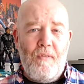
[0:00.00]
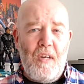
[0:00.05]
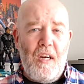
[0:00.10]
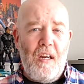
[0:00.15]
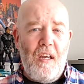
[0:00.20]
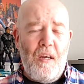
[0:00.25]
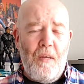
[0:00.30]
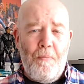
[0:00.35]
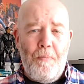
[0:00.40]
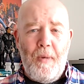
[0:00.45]
I've
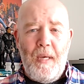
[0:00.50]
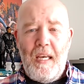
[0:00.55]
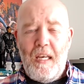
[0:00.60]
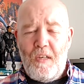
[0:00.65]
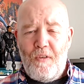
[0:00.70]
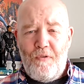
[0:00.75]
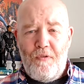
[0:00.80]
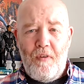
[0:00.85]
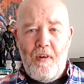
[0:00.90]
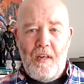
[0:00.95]
got it on
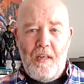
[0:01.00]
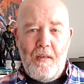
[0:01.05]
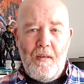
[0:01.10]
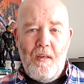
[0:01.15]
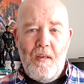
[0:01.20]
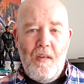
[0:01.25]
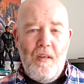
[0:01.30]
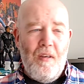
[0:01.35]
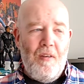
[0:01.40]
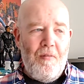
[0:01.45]
PS3,
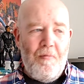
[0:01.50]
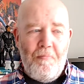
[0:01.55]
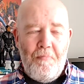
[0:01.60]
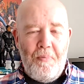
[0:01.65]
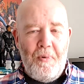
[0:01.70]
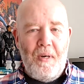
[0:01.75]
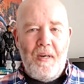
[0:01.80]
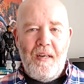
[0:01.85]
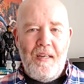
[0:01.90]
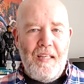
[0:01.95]

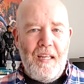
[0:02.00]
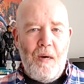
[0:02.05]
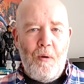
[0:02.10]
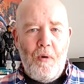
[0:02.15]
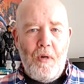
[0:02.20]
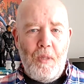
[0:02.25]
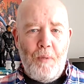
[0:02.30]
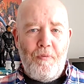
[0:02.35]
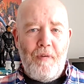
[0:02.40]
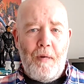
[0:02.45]
but you know, I
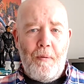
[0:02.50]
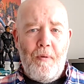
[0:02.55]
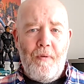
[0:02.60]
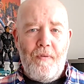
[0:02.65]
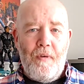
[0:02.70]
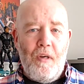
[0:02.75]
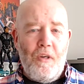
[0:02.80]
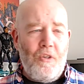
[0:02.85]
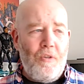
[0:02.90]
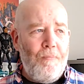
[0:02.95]
want the proper
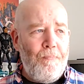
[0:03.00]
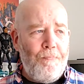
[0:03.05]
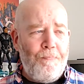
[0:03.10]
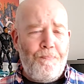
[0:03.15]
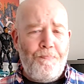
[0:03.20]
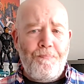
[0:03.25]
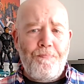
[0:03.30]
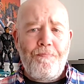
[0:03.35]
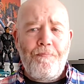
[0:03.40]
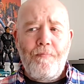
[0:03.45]
version,
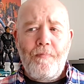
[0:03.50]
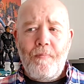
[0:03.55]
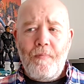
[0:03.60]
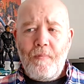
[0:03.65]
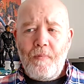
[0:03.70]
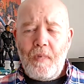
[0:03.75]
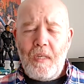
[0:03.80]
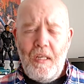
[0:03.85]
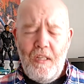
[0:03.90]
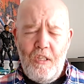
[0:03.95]

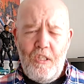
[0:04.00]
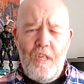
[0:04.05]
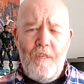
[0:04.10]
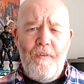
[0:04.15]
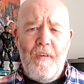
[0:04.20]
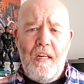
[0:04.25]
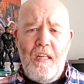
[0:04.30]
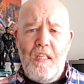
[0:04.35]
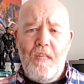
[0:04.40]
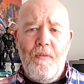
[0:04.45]
the
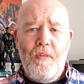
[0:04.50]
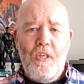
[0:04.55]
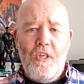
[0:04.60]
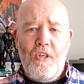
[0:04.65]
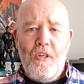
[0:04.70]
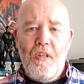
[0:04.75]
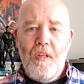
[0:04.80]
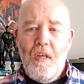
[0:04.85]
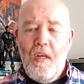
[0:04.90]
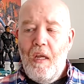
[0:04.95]
definitive
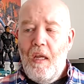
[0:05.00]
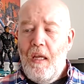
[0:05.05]
edition.